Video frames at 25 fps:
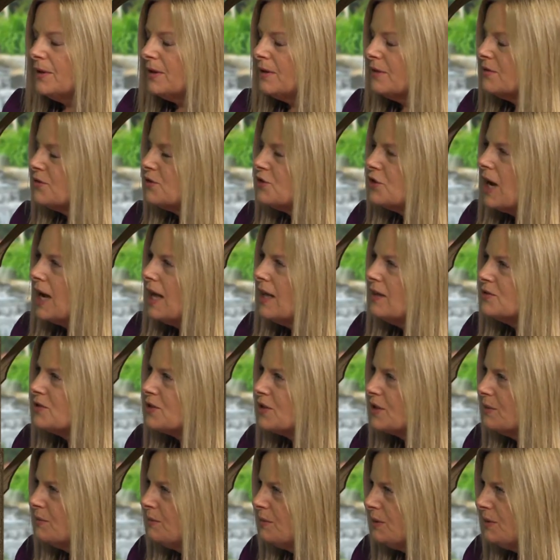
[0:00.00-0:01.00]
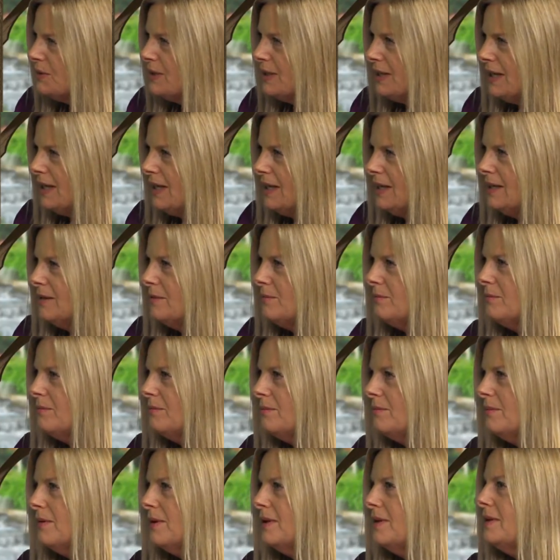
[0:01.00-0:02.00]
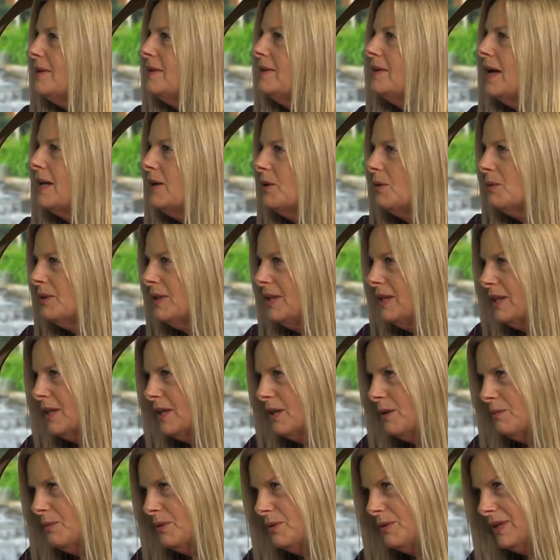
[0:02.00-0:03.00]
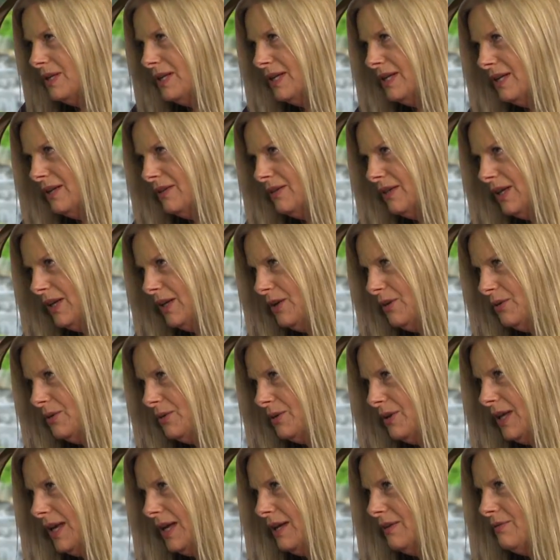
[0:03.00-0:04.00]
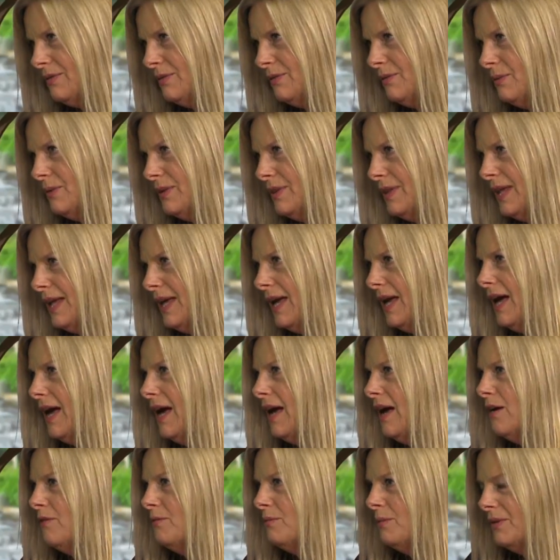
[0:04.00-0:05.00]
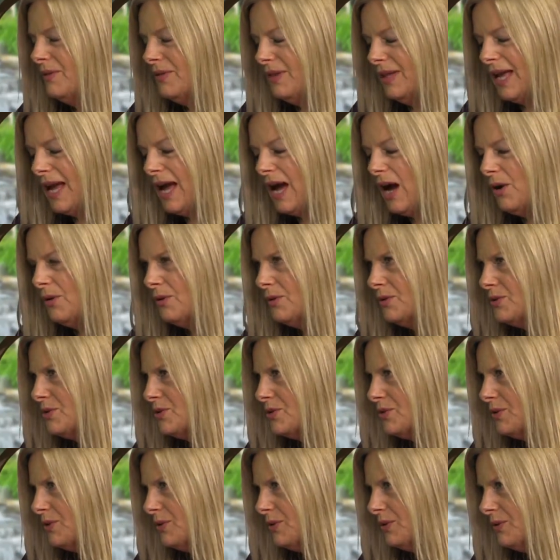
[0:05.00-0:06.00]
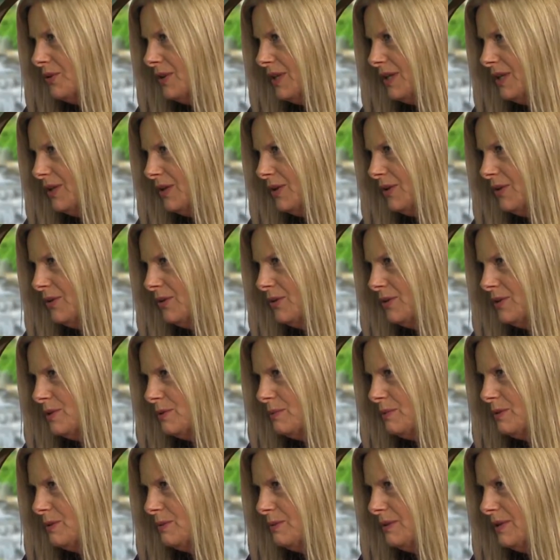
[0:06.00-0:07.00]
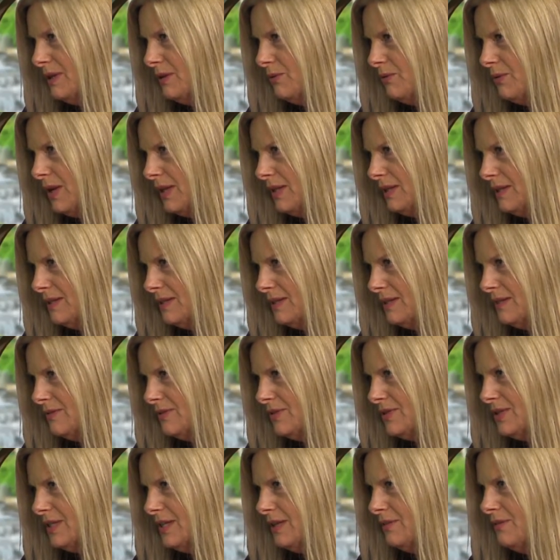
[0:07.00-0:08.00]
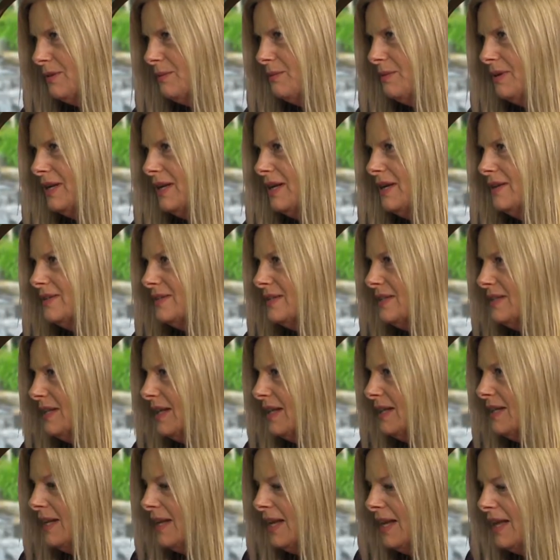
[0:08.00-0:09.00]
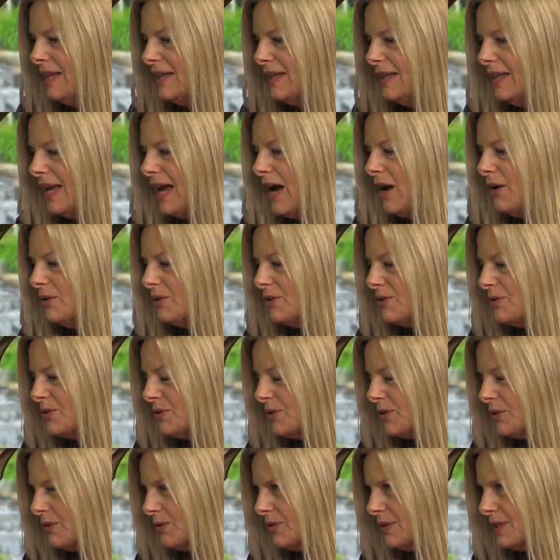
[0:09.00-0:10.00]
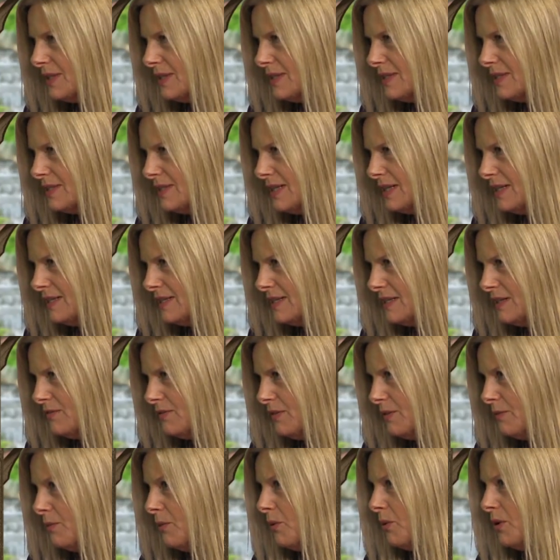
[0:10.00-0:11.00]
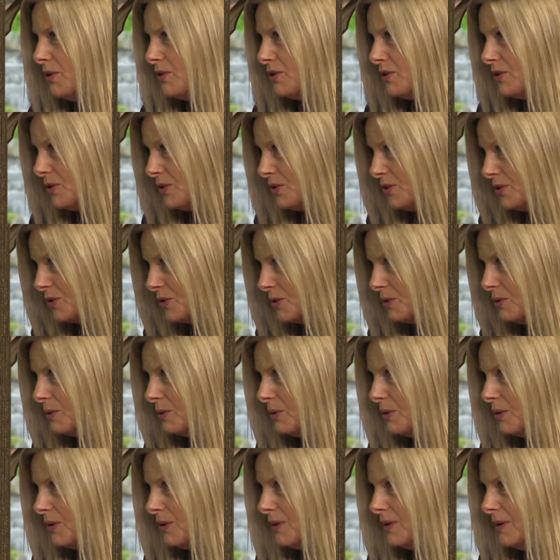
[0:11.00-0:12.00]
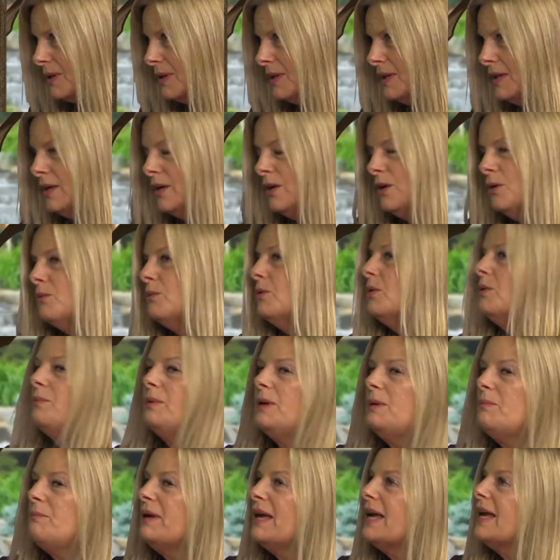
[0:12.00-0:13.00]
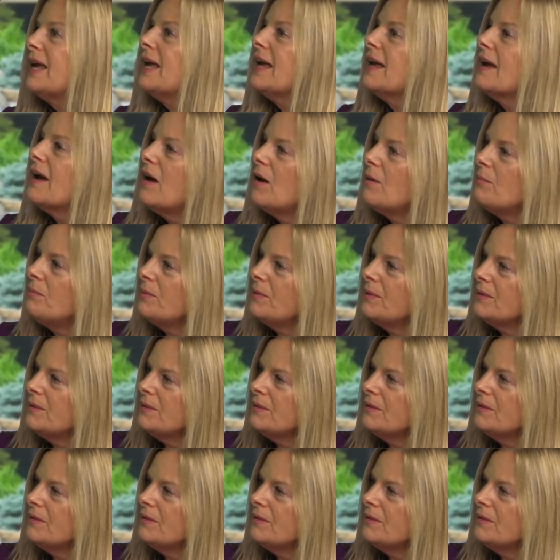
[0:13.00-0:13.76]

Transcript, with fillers: the child's community, not only the community and the inner life of what they have, but the outer circle that occurs between the relatives and everybody else, and then the outer circle that extends even more to the school, will be picking up